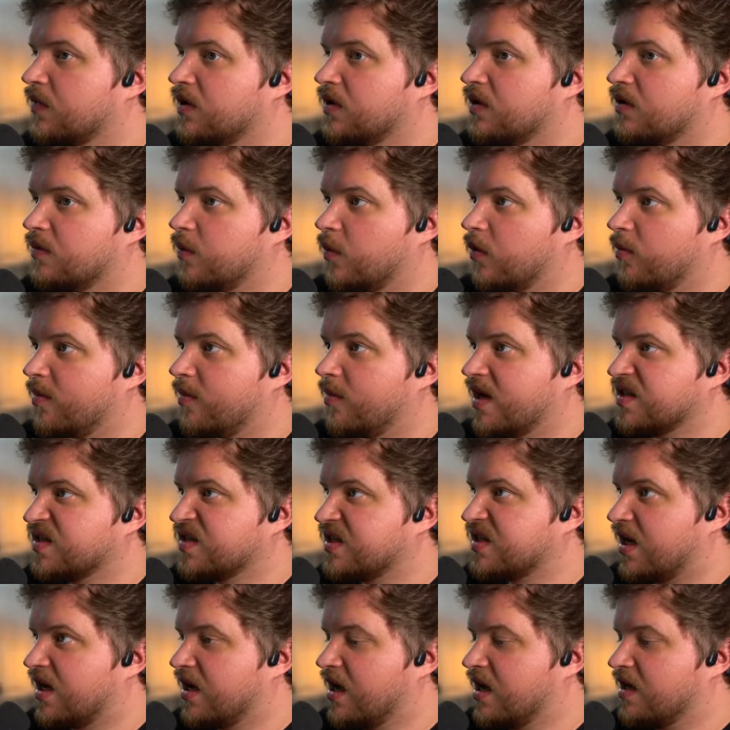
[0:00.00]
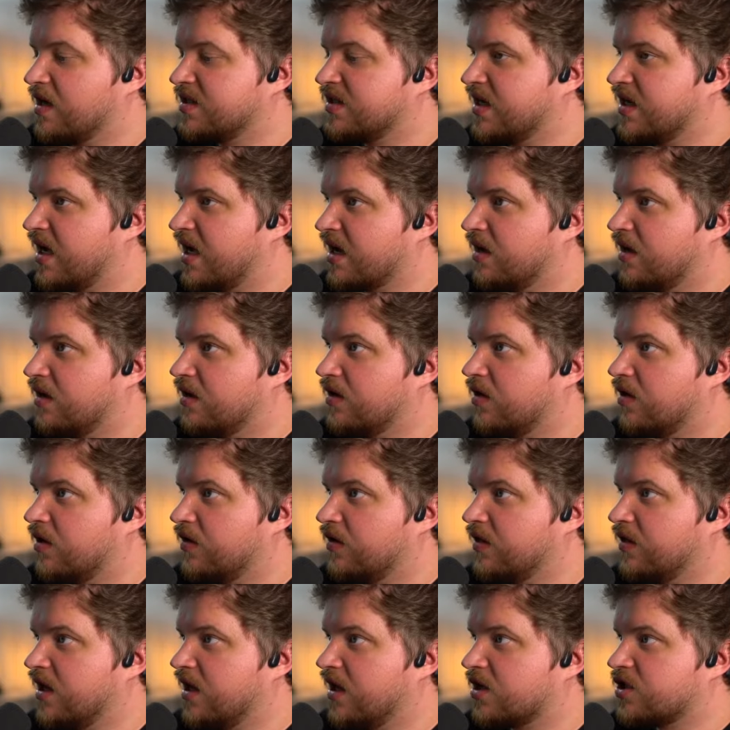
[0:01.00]
We're about to start in a second on
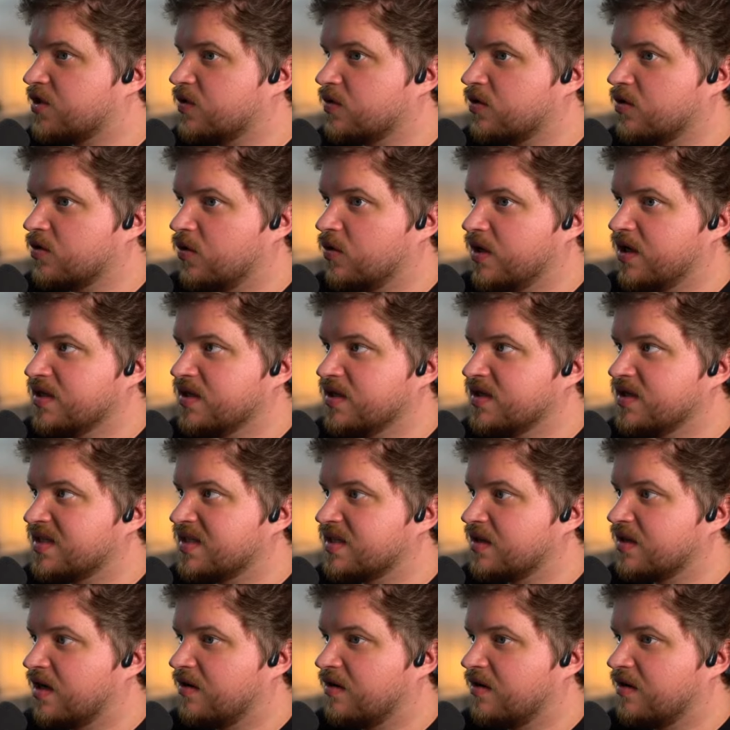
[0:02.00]
the actual quiz.